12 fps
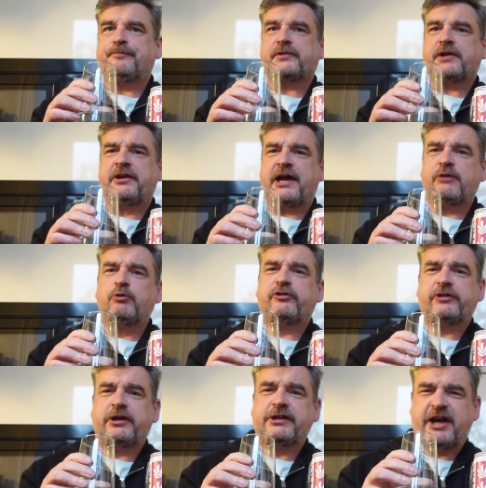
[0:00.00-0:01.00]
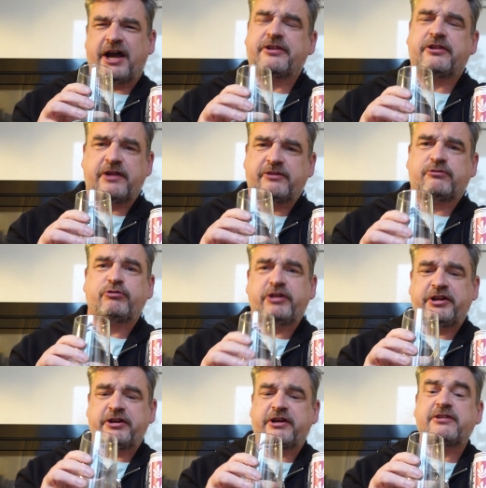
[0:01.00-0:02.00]
And I would say, yeah, that's
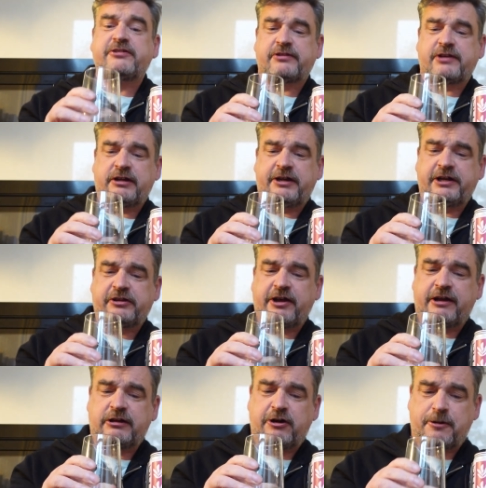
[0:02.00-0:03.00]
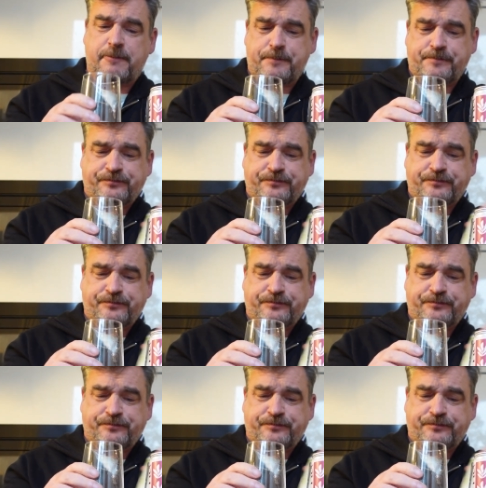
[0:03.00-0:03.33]
really nice. I like that a lot.